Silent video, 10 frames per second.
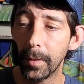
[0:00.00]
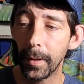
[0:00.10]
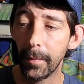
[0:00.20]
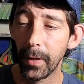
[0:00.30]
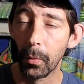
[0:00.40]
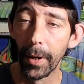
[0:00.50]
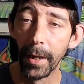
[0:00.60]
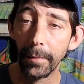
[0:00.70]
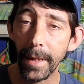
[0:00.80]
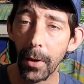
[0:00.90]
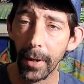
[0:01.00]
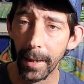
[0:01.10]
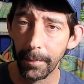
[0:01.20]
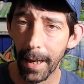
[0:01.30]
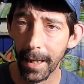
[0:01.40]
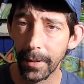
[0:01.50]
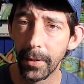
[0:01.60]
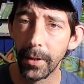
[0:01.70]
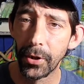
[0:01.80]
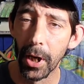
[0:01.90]
if you want to donate back to
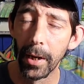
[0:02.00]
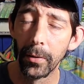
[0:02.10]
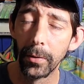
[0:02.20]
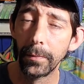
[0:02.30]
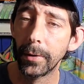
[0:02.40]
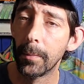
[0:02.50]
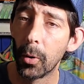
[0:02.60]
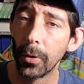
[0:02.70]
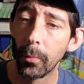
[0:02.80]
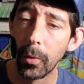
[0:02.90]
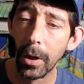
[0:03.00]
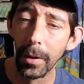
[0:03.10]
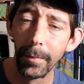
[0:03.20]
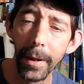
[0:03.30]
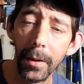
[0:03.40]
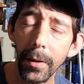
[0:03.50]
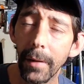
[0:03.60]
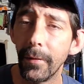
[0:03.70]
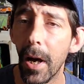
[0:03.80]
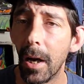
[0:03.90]
the channel, you're more than welcome to.
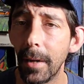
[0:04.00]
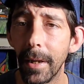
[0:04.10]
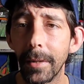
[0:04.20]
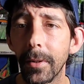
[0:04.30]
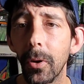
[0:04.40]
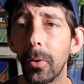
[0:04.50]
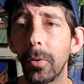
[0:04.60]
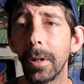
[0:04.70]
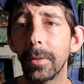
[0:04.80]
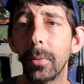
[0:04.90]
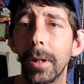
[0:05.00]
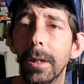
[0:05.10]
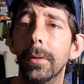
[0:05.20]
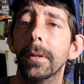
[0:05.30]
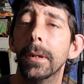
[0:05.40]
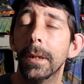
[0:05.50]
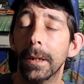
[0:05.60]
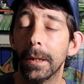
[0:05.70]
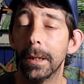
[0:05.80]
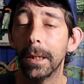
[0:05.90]
If not, that's cool as well.
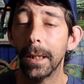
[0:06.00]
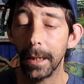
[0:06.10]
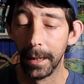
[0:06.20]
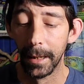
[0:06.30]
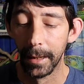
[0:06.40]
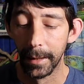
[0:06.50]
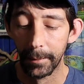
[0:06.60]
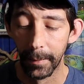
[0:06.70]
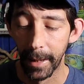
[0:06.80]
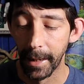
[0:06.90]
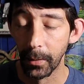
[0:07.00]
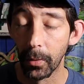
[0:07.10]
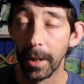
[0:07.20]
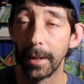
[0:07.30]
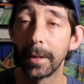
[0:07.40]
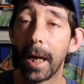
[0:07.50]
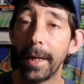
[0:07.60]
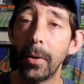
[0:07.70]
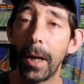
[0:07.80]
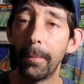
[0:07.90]
But anyways, I
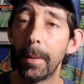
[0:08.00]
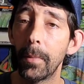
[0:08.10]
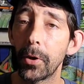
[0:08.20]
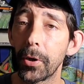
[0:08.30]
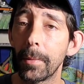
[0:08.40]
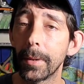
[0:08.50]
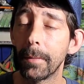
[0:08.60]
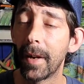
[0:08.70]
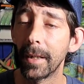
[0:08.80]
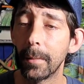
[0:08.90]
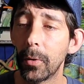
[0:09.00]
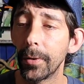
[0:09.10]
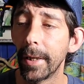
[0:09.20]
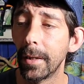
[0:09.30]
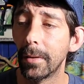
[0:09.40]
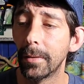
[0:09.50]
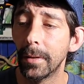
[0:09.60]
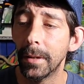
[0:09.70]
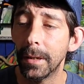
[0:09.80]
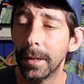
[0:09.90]
do have memberships available
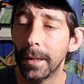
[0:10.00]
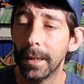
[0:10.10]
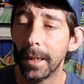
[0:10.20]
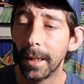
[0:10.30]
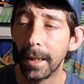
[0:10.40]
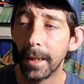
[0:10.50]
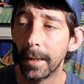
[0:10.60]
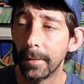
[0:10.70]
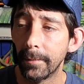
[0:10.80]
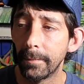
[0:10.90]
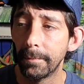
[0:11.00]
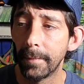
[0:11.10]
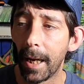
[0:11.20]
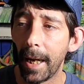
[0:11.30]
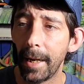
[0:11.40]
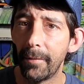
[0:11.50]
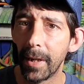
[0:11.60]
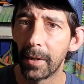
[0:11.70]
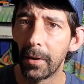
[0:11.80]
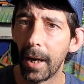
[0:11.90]
now. I had to
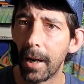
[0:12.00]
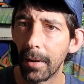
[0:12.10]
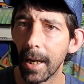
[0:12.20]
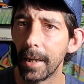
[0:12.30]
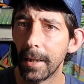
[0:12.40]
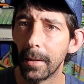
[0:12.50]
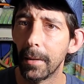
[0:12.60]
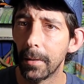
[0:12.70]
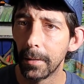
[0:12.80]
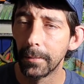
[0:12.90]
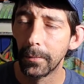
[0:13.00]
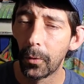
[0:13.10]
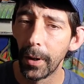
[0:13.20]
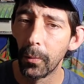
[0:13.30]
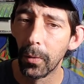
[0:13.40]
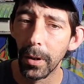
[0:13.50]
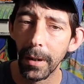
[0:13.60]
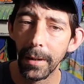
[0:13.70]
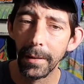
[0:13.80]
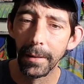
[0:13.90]
figure out kind of what it
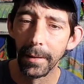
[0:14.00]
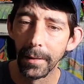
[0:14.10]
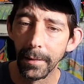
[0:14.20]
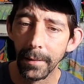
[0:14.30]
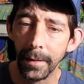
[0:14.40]
was and